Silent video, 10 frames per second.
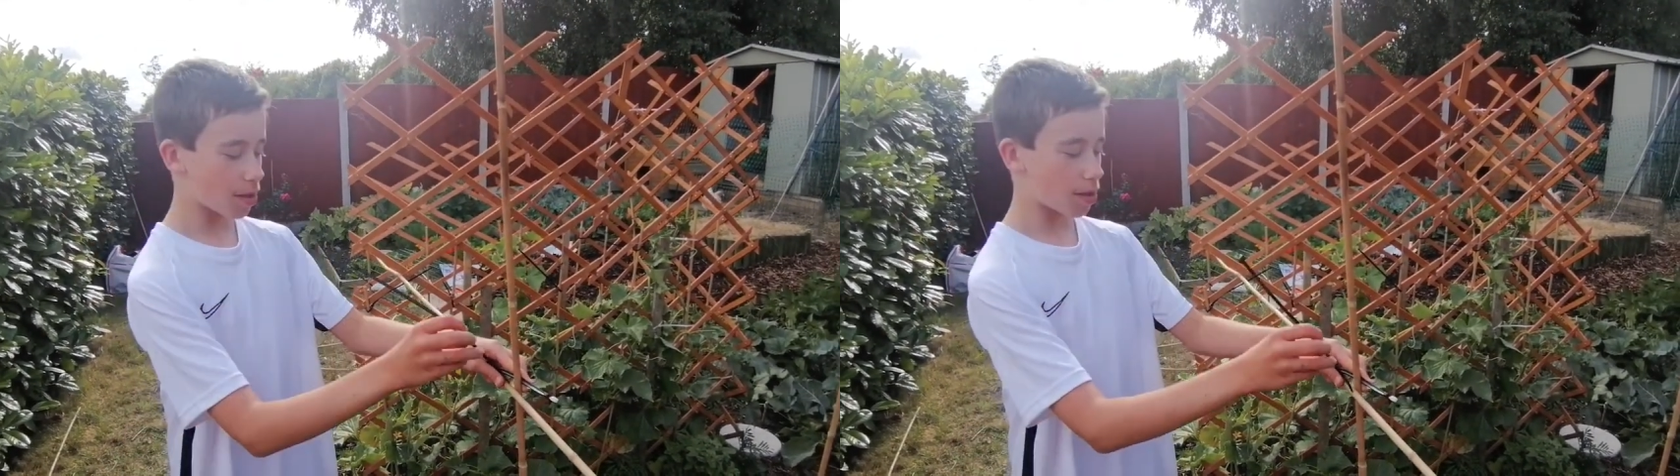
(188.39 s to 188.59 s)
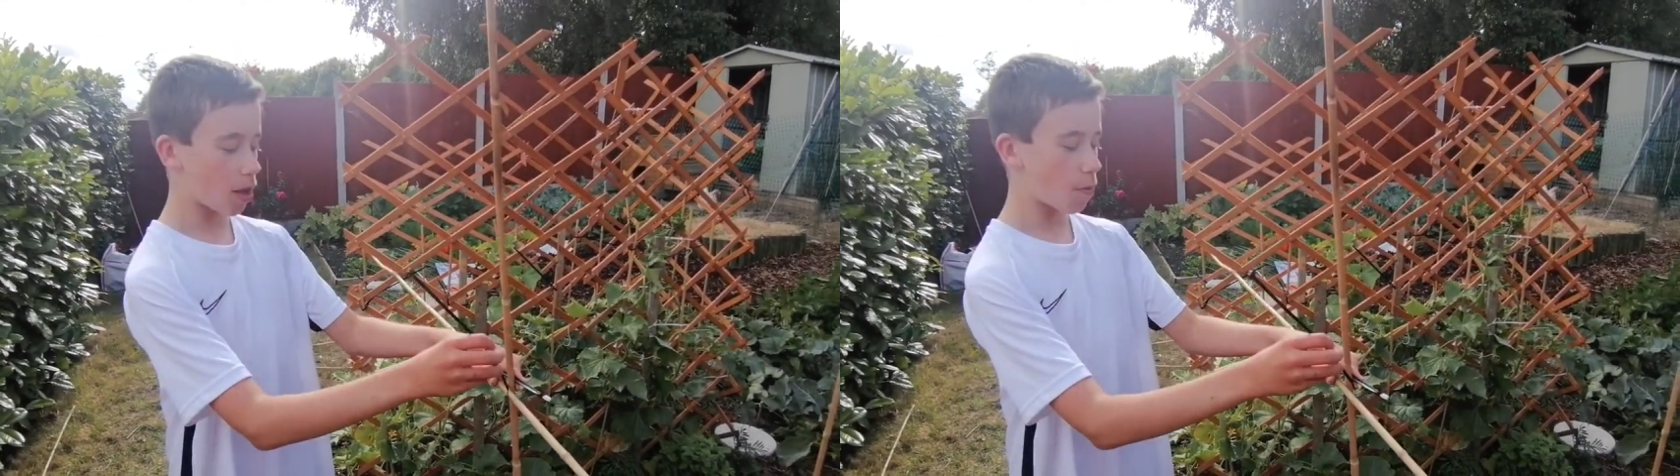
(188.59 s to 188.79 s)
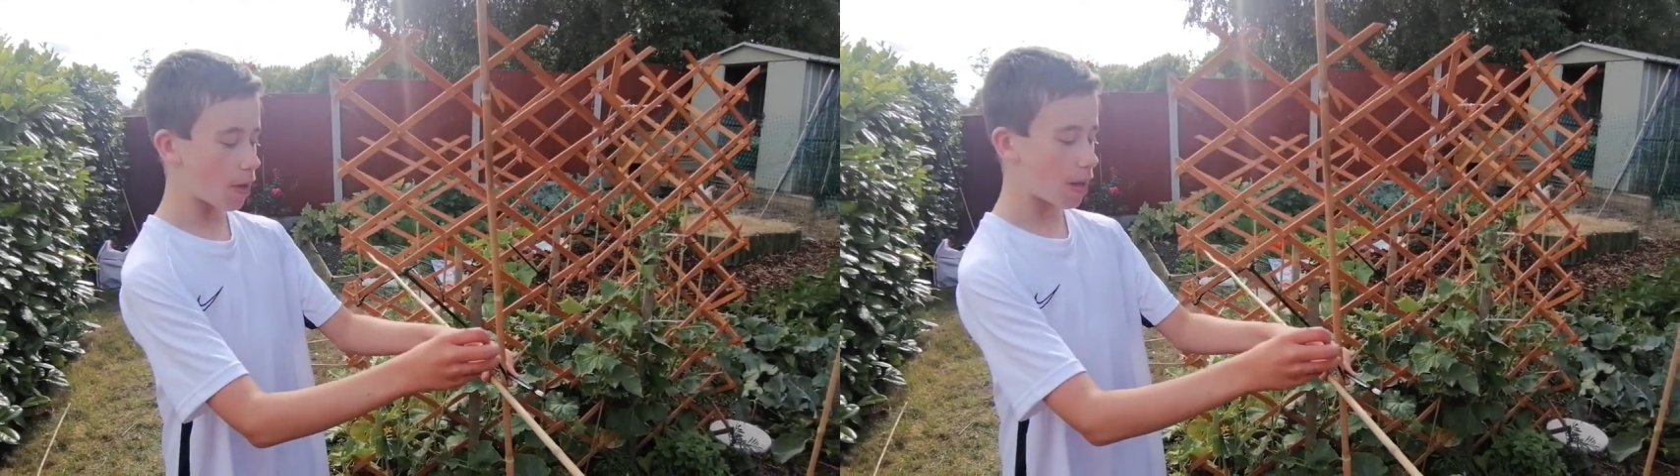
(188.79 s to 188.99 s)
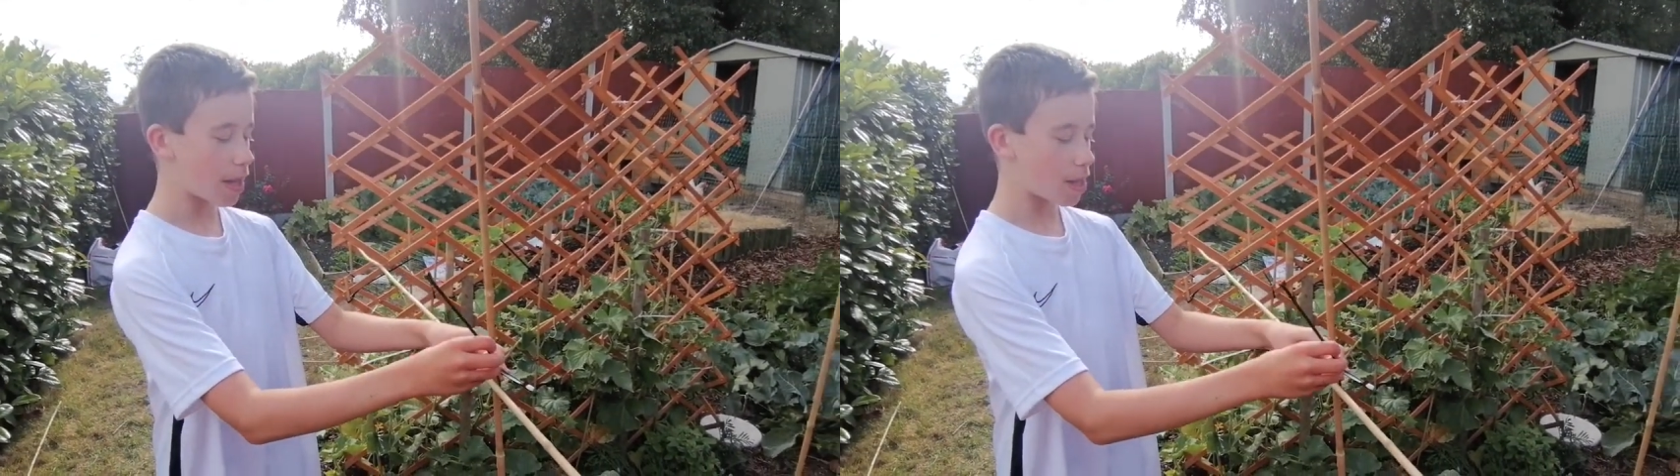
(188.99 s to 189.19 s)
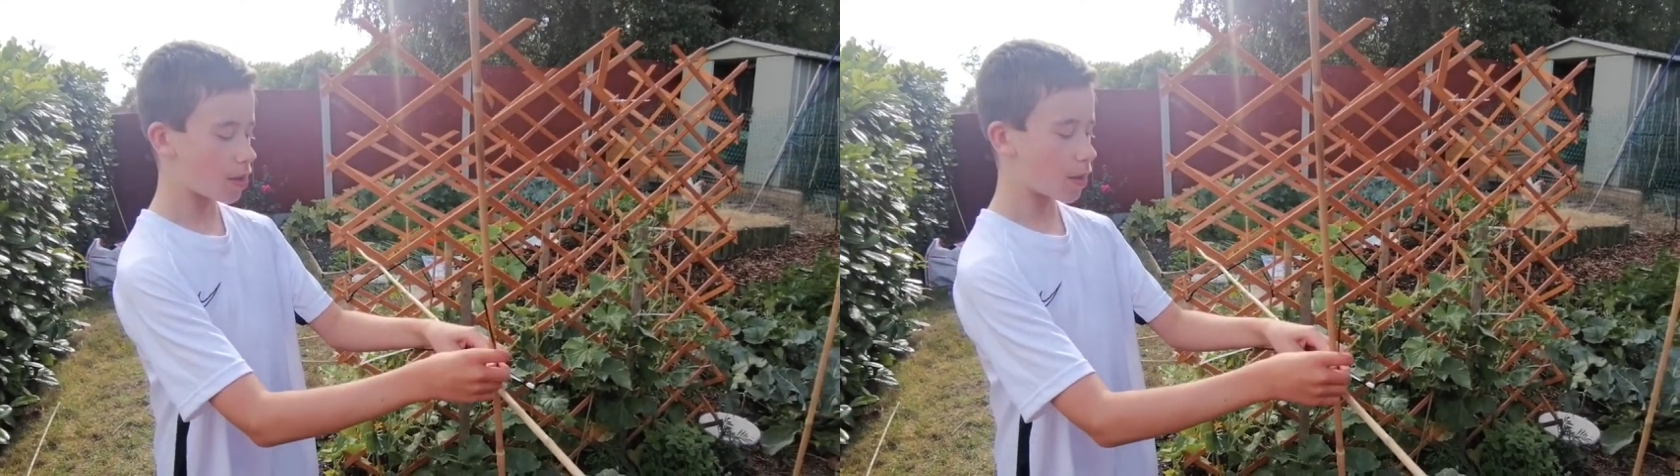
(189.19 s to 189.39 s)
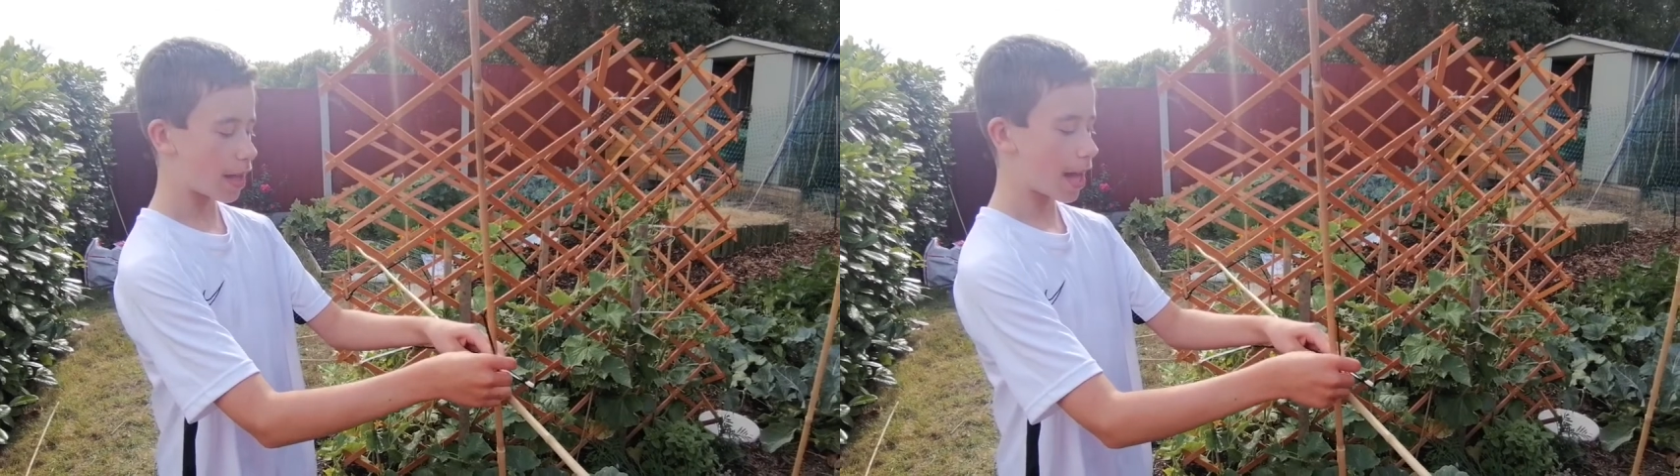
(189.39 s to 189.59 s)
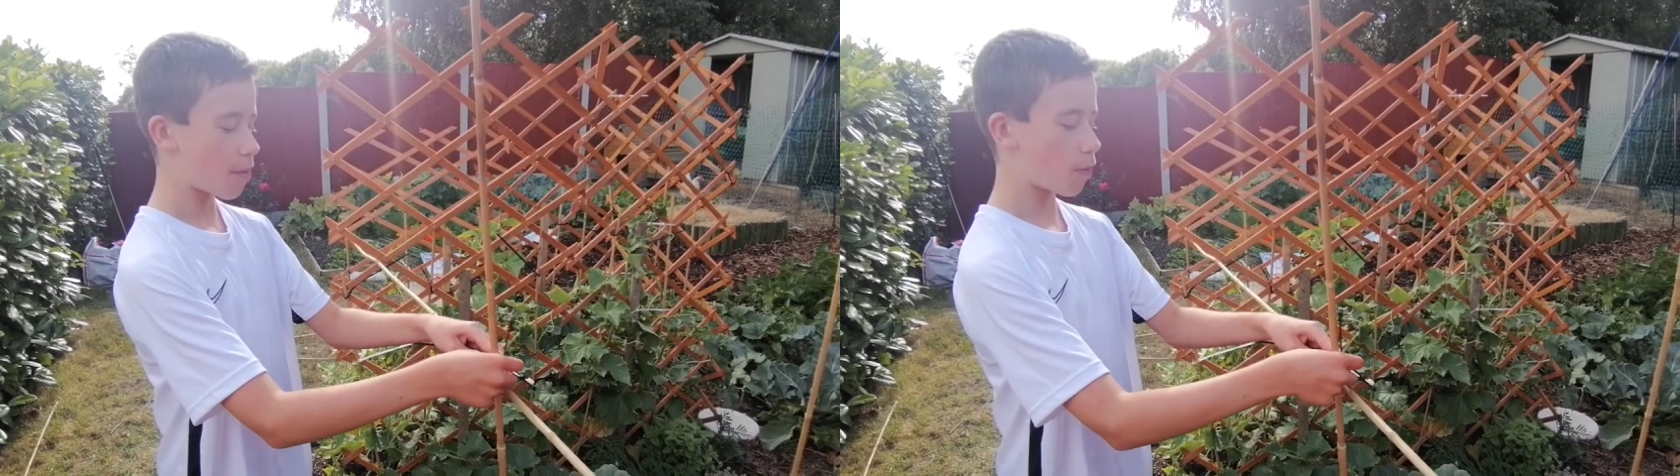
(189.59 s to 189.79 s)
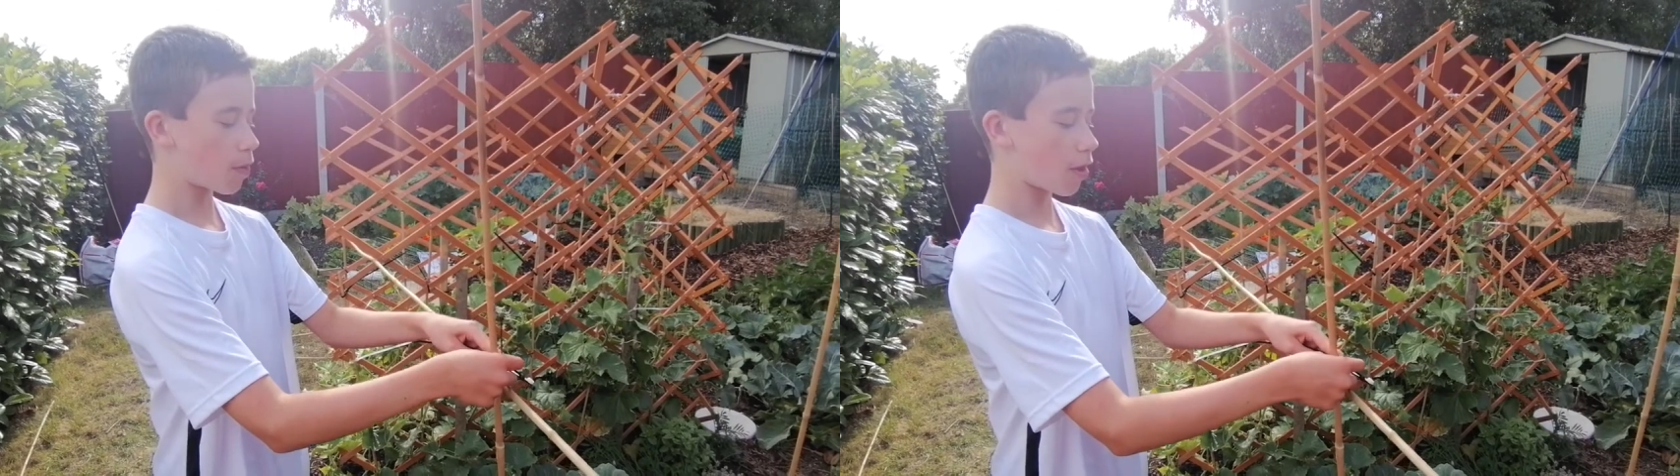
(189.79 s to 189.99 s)
so we need to
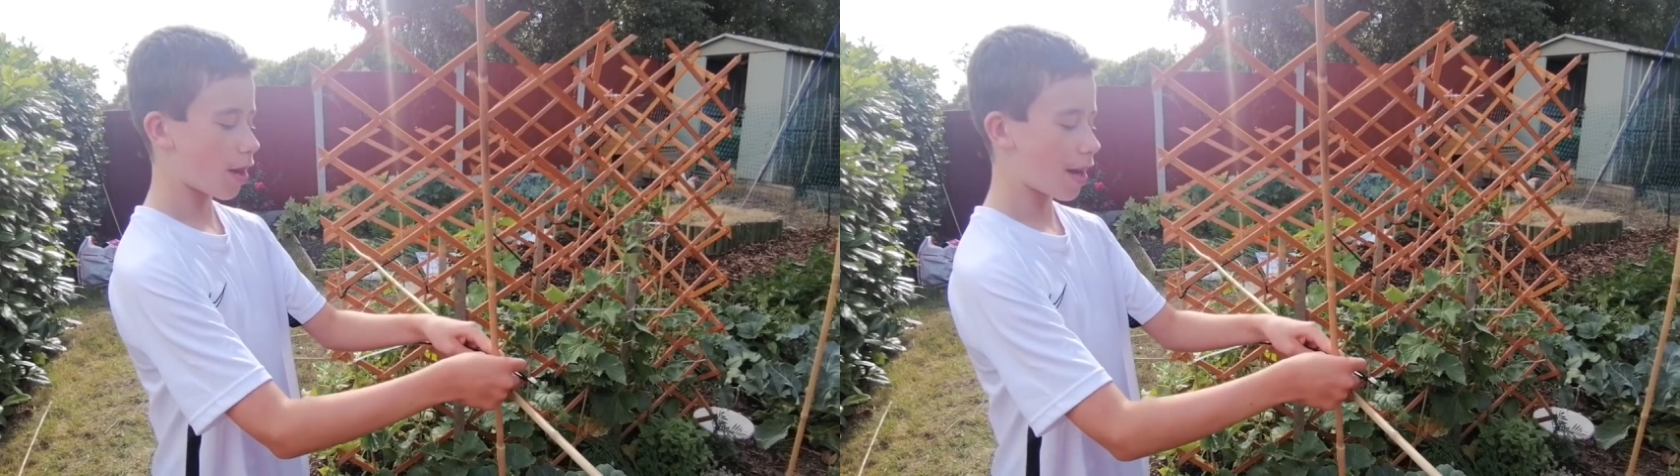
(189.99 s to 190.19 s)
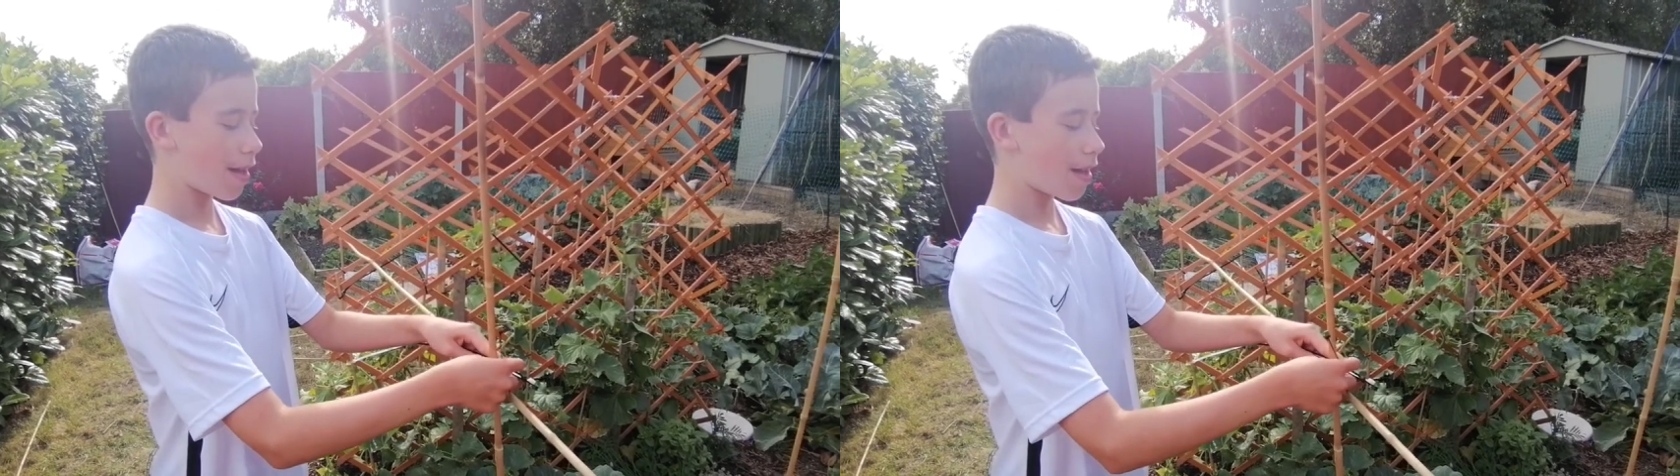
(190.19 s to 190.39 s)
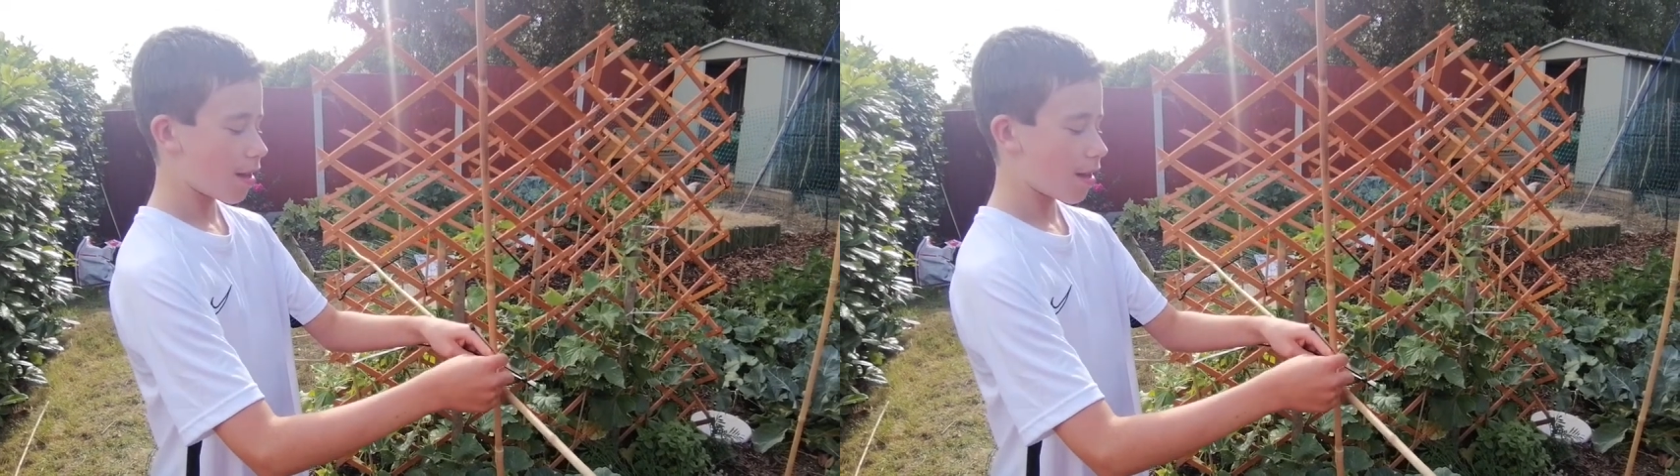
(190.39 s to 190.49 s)
cable tie